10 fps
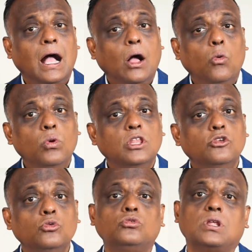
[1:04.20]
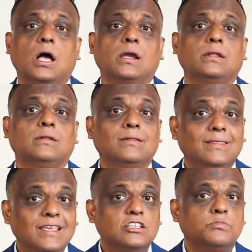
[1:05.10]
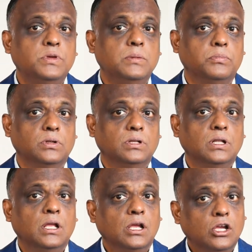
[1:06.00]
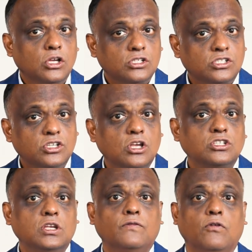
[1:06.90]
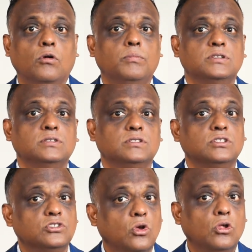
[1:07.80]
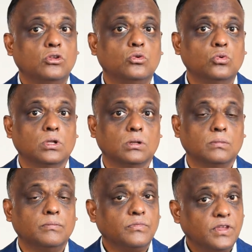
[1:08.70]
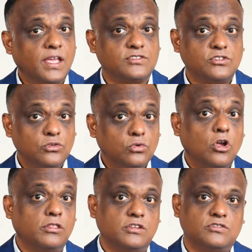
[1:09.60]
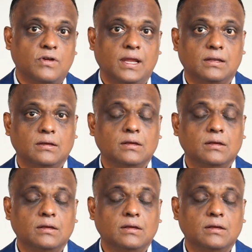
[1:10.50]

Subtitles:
how will you target these people searching for businesses on Google? Yes, you got this right.